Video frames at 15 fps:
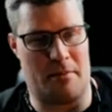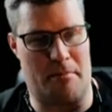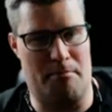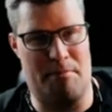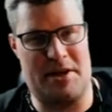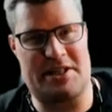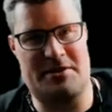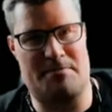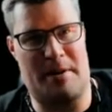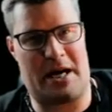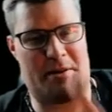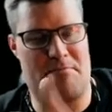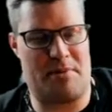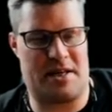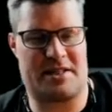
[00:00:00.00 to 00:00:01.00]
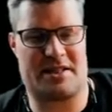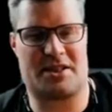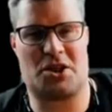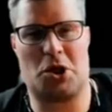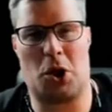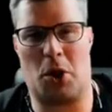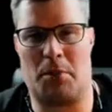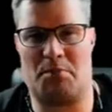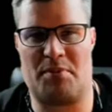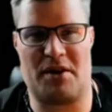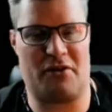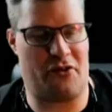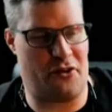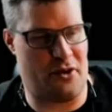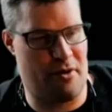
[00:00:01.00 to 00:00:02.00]
Bit by bit copy
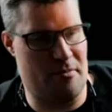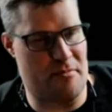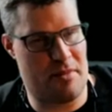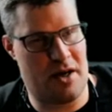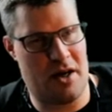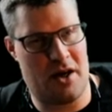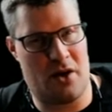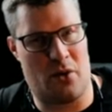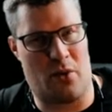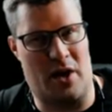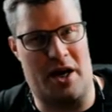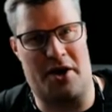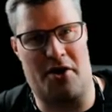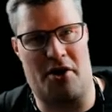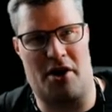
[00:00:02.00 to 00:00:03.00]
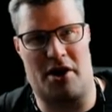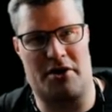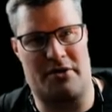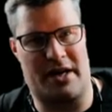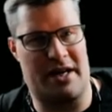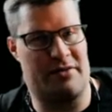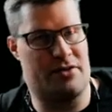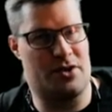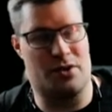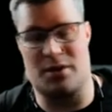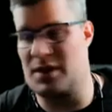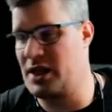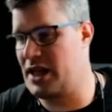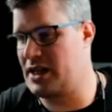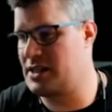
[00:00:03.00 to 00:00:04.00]
from one hard drive to
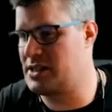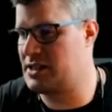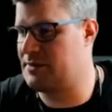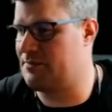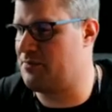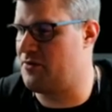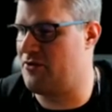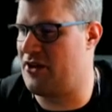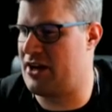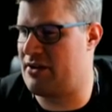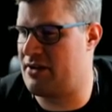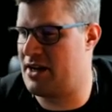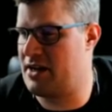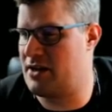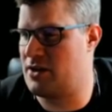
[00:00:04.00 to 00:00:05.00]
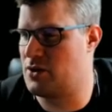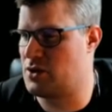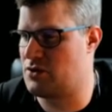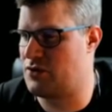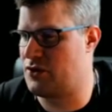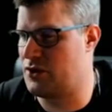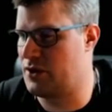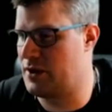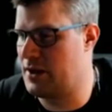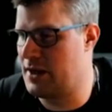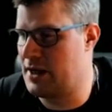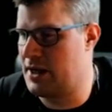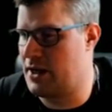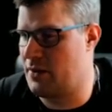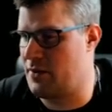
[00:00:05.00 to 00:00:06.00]
another, very useful.
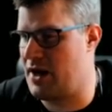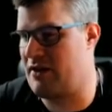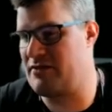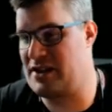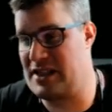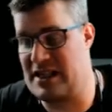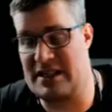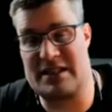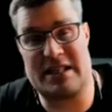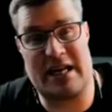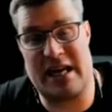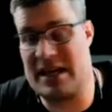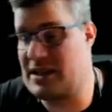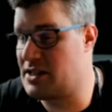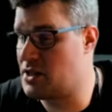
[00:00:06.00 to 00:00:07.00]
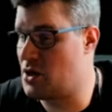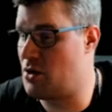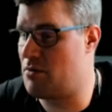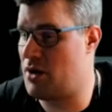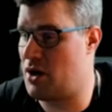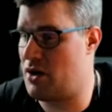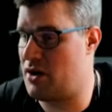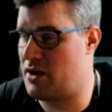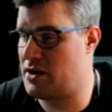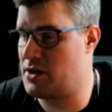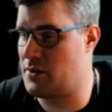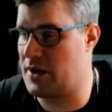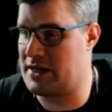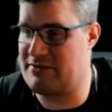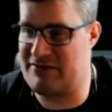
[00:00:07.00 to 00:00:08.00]
We have dedate command,
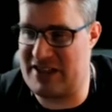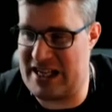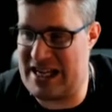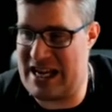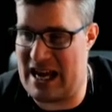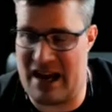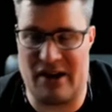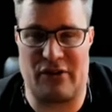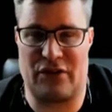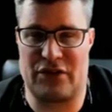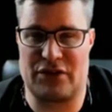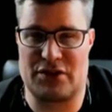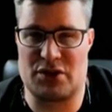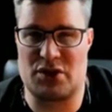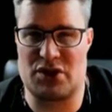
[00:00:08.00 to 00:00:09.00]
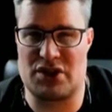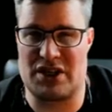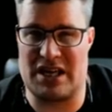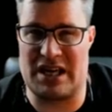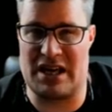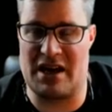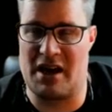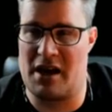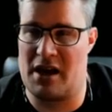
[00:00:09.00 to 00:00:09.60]
we have df to see